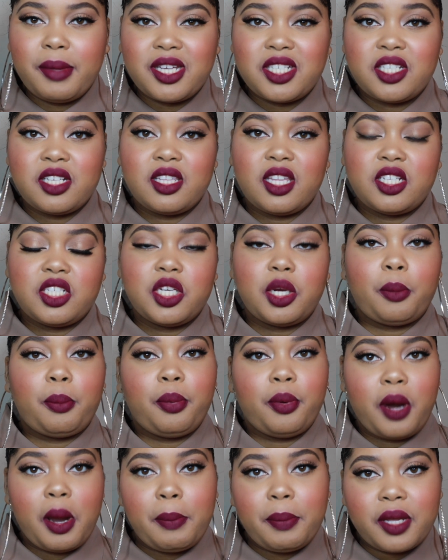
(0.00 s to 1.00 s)
to make sure that you're
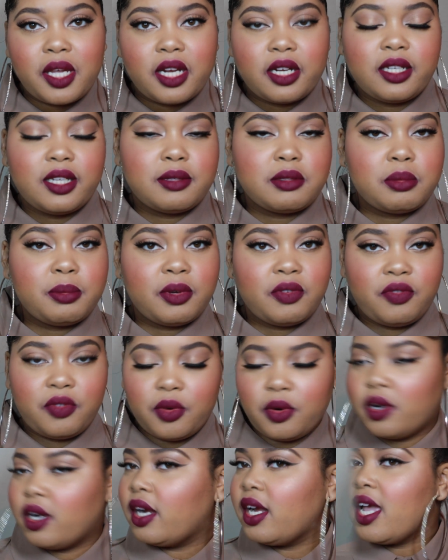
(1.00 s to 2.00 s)
prepping your lips
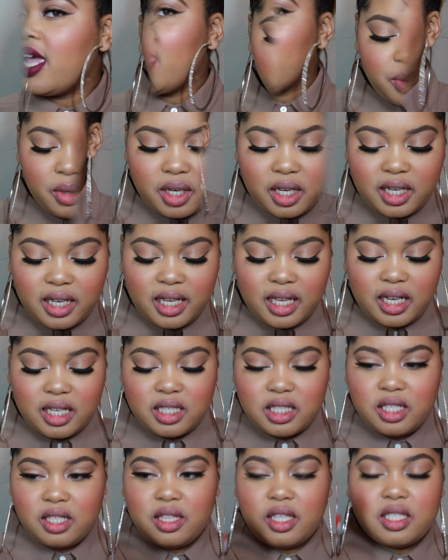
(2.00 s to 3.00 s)
before. So next we're going to get
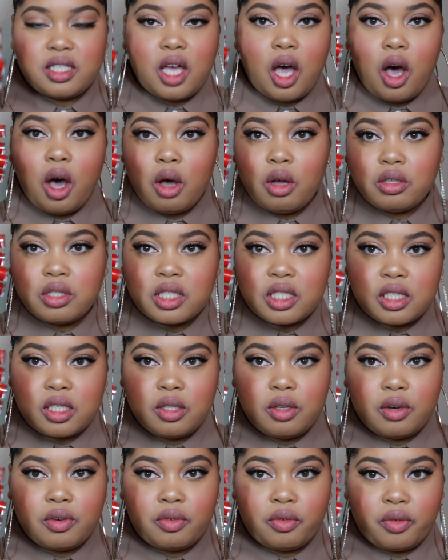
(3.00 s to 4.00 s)
into this whole
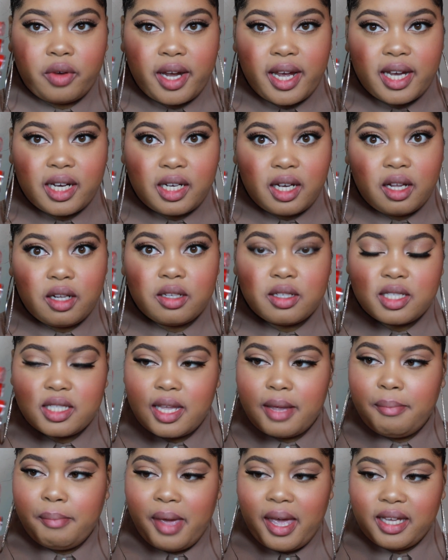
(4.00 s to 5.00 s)
slew of red colors
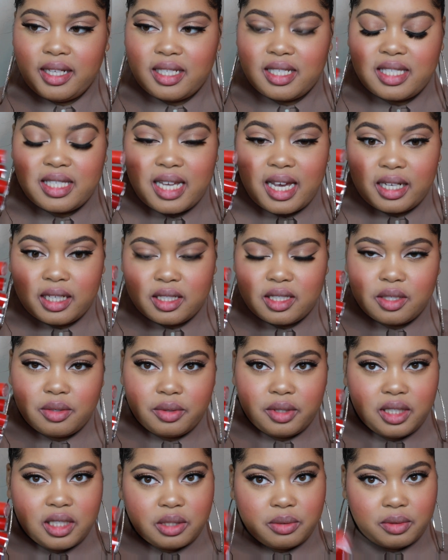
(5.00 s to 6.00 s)
that MAC decided to
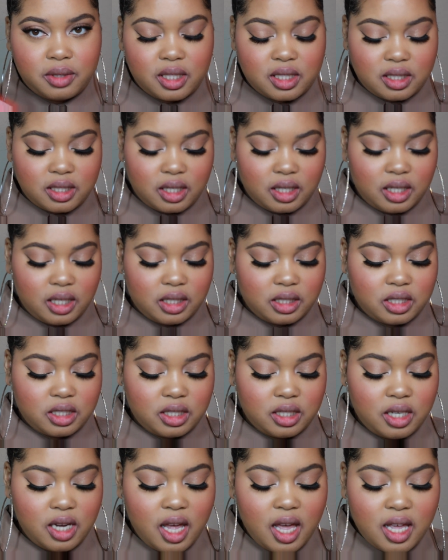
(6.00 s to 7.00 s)
release with this
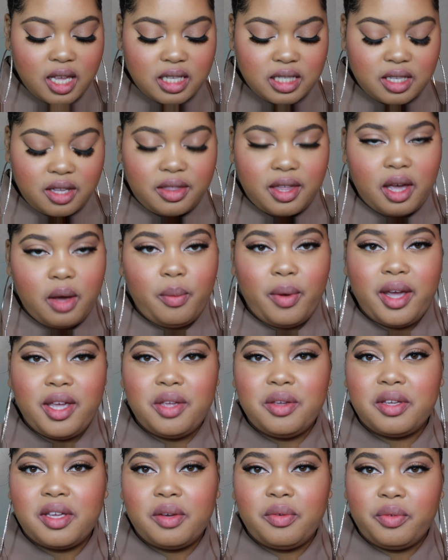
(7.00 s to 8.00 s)
collection. So that way
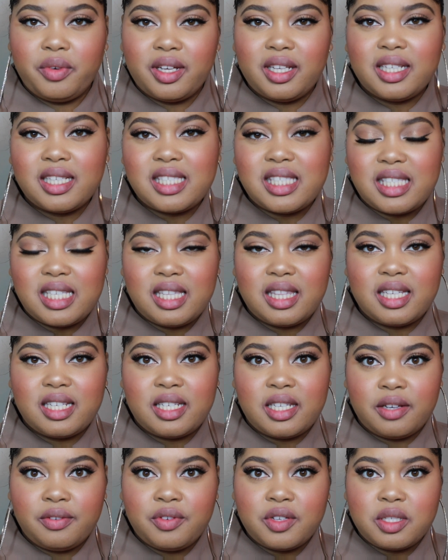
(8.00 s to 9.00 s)
you can really see the
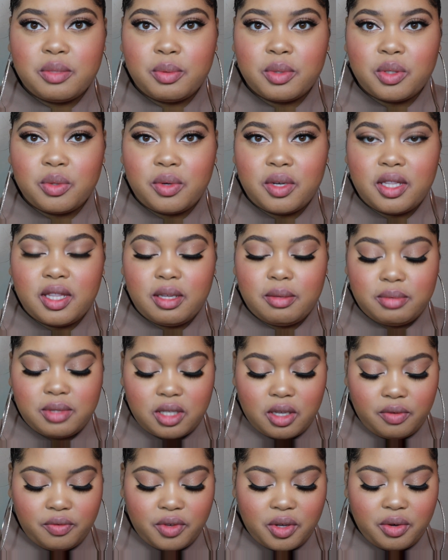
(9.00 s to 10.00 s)
difference between them.
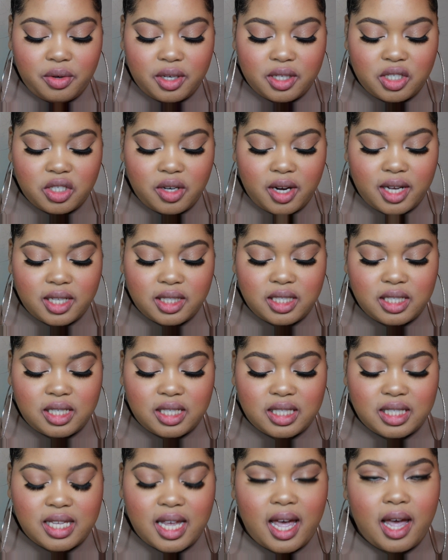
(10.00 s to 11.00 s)
So if you are trying to
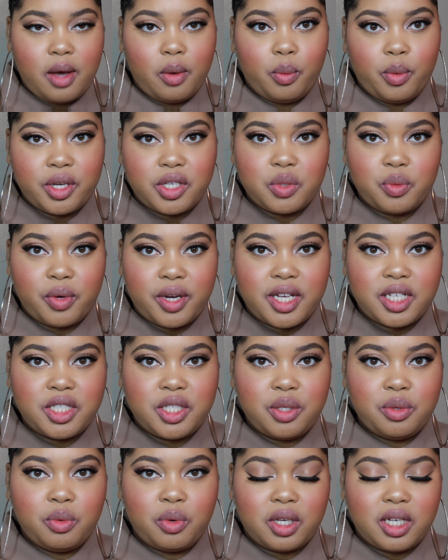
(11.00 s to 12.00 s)
decide which
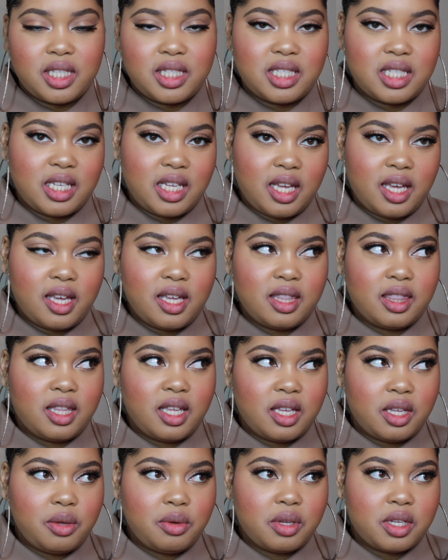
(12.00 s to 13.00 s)
reds you wanted to get,
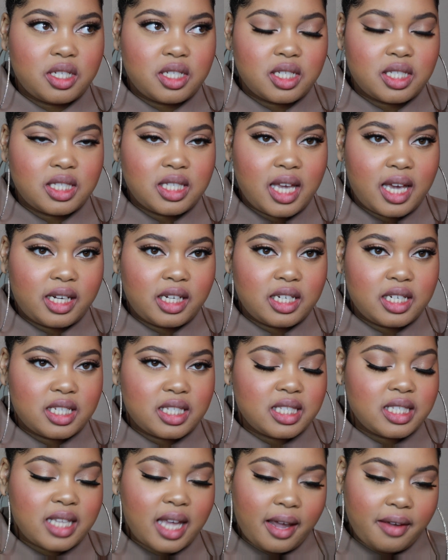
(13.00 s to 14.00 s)
then you can just kind of
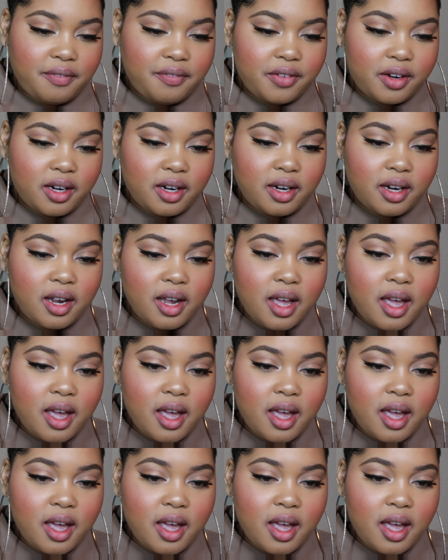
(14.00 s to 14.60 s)
decipher